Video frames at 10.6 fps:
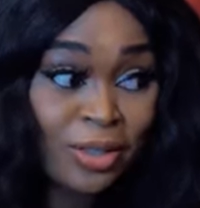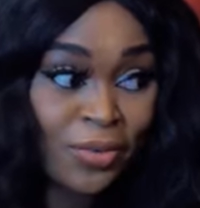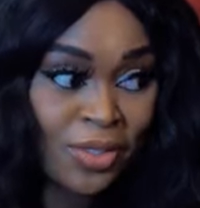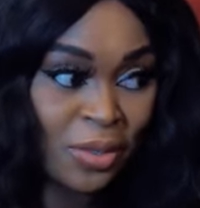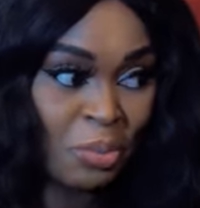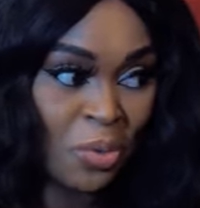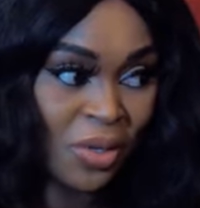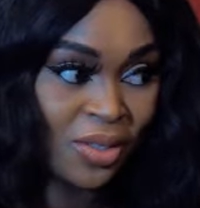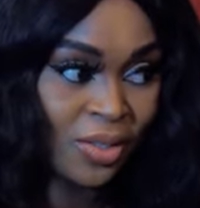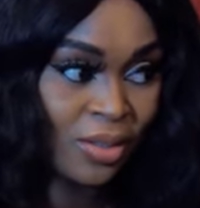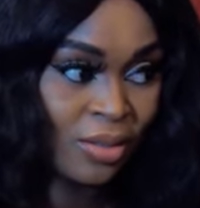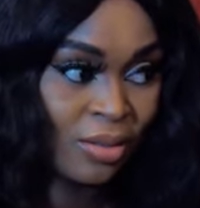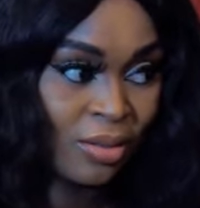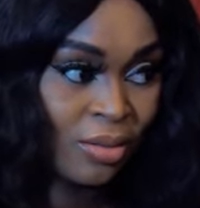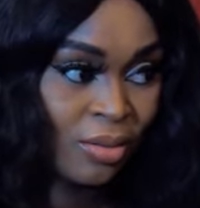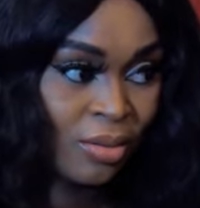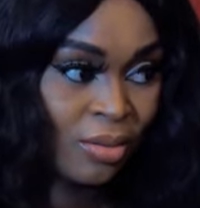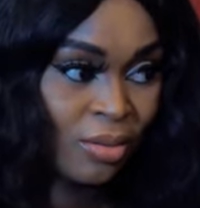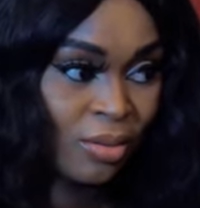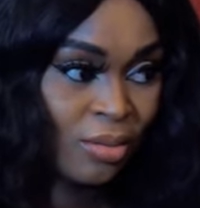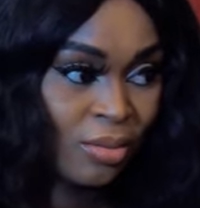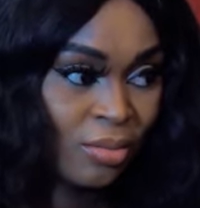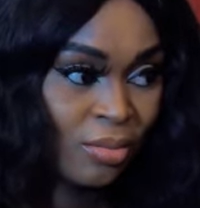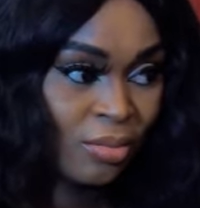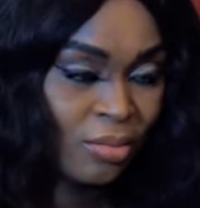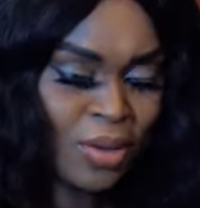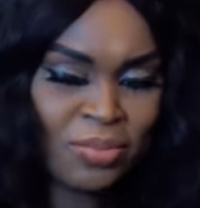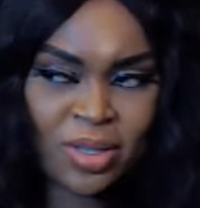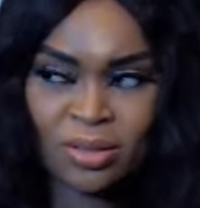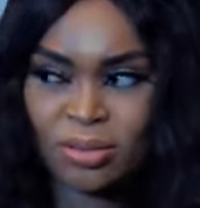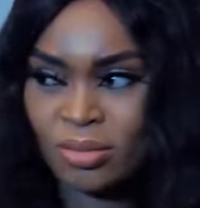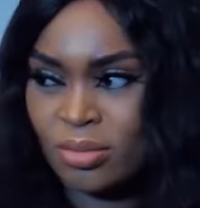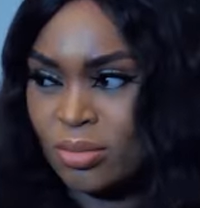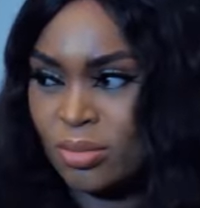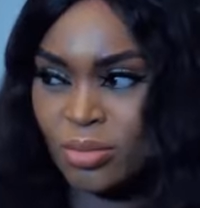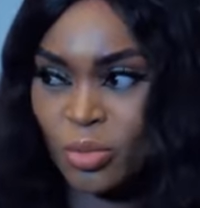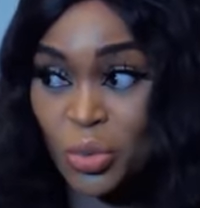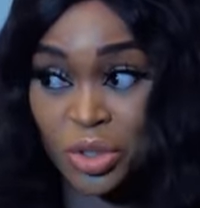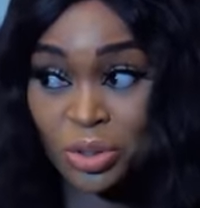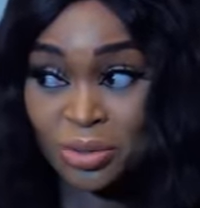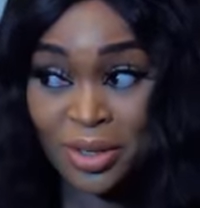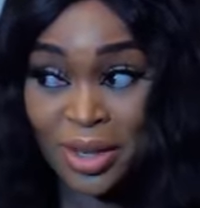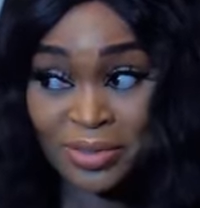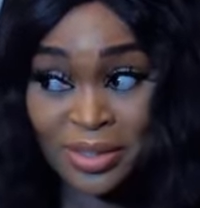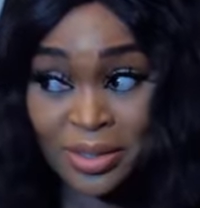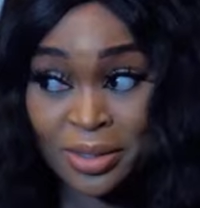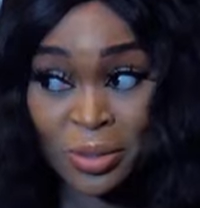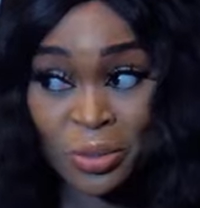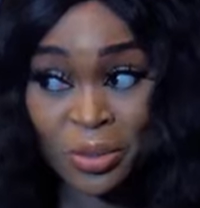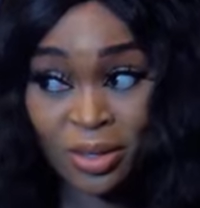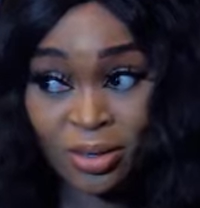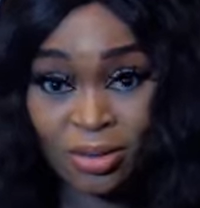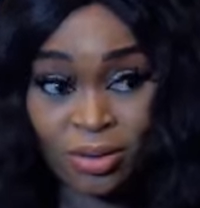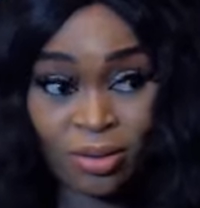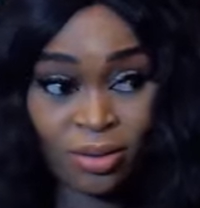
loves the prince. I mean, we shouldn't have sent her away.